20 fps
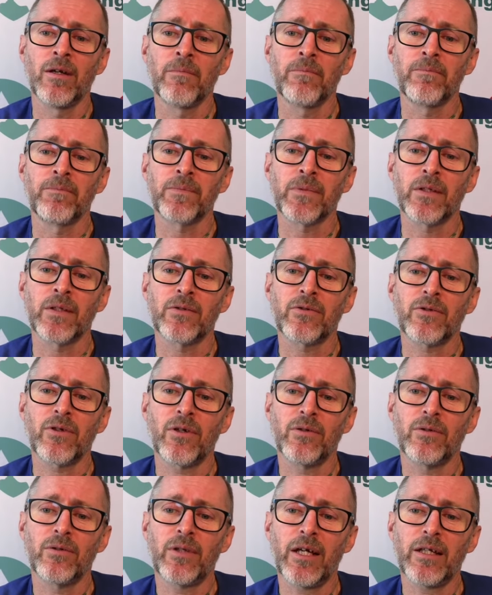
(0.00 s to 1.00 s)
So
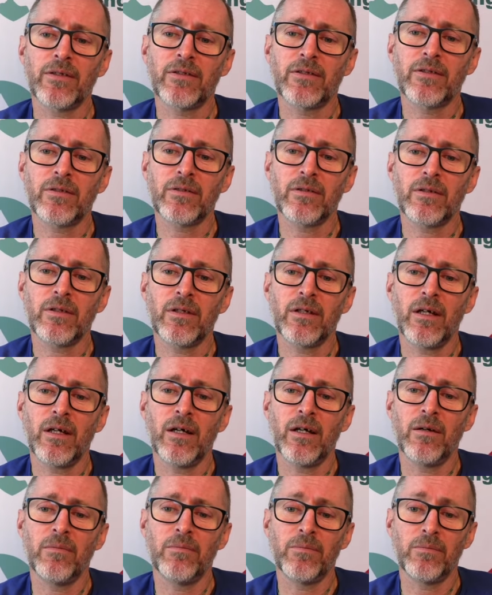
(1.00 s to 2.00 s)
that's,
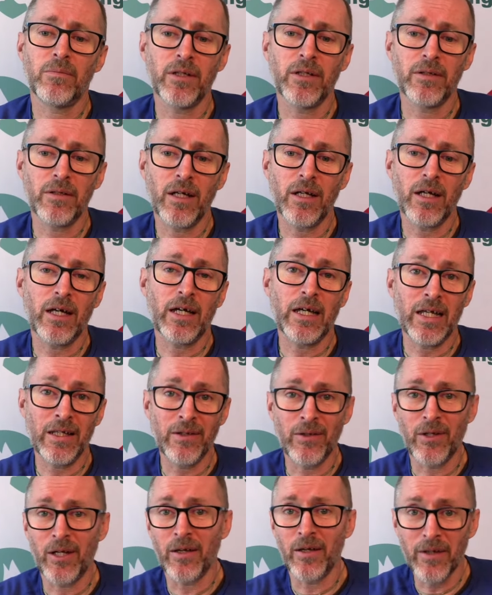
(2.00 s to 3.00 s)
but on the
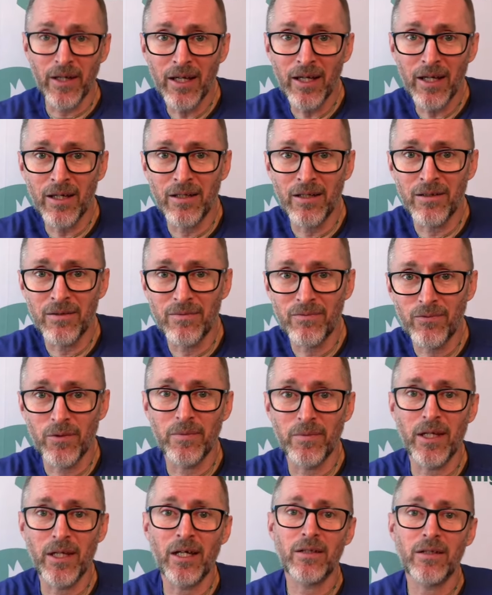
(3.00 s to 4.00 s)
other hand from
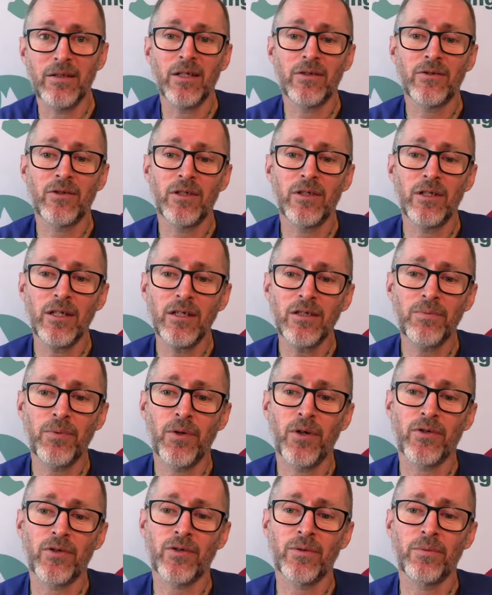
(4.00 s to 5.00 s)
that, yes, it is
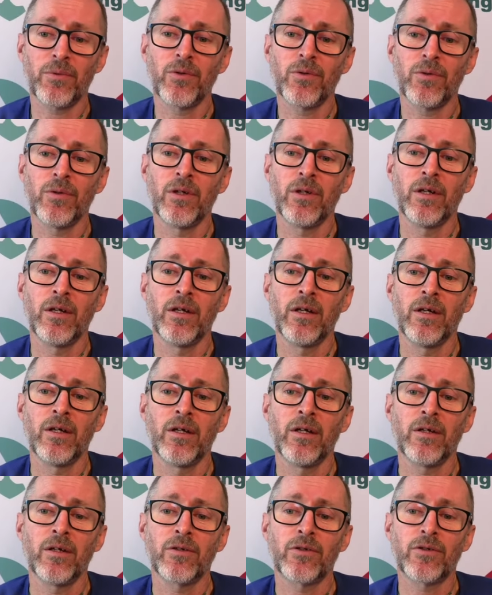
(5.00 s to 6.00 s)
possible
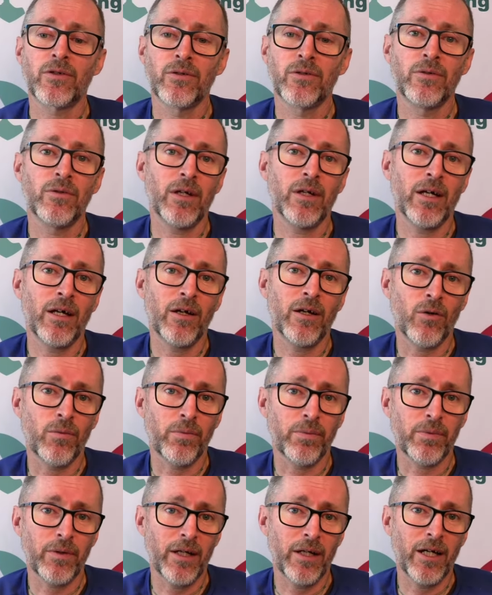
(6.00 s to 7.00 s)
to help
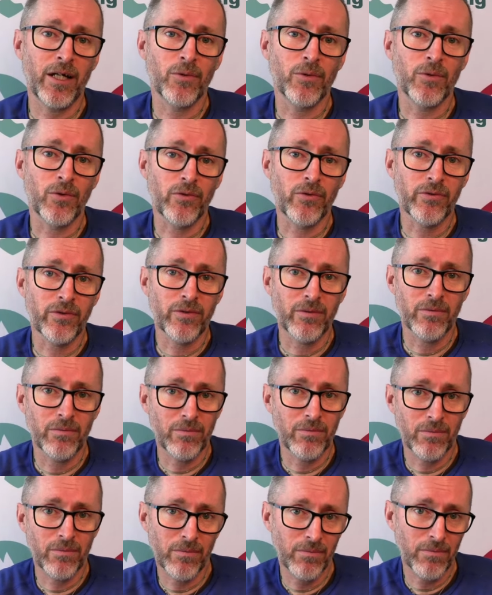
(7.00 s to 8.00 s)
animals
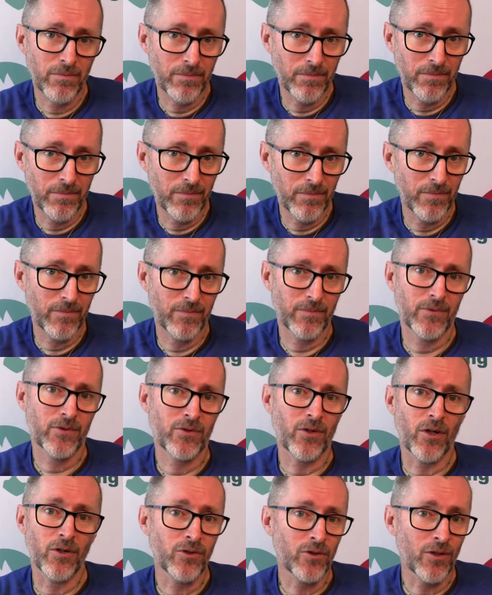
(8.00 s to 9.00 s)

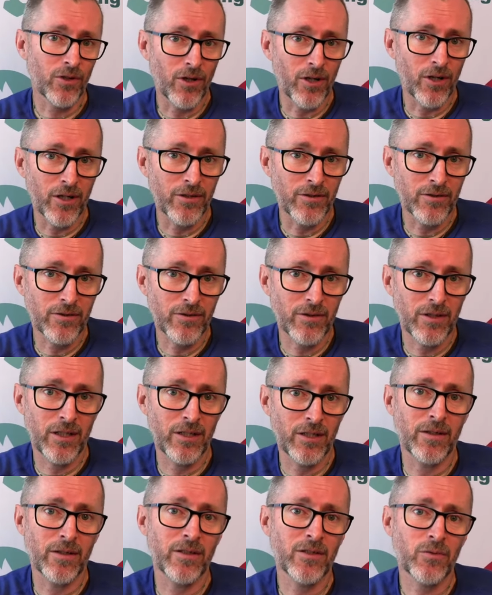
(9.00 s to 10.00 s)
socialize in
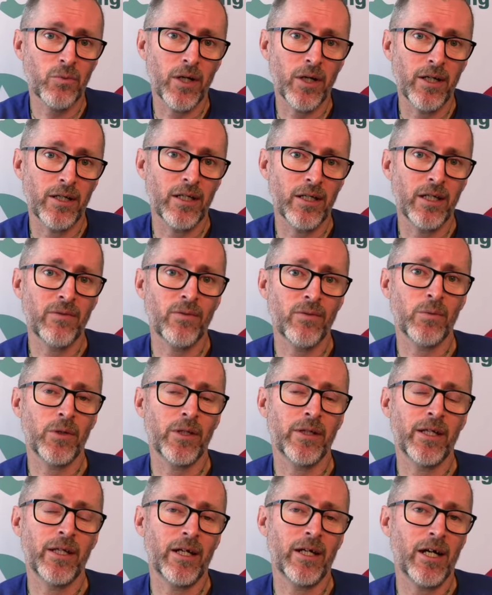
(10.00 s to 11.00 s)
this way, even when
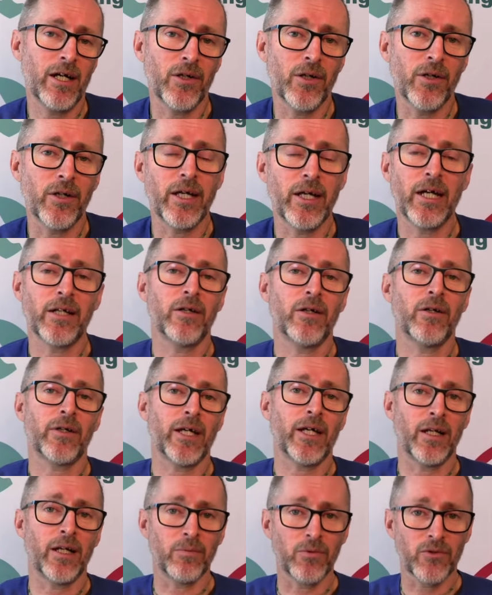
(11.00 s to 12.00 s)
they're adult
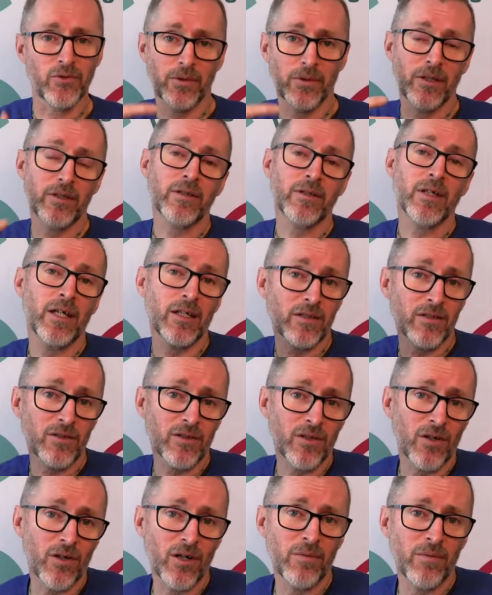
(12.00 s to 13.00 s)
animals, but it takes time.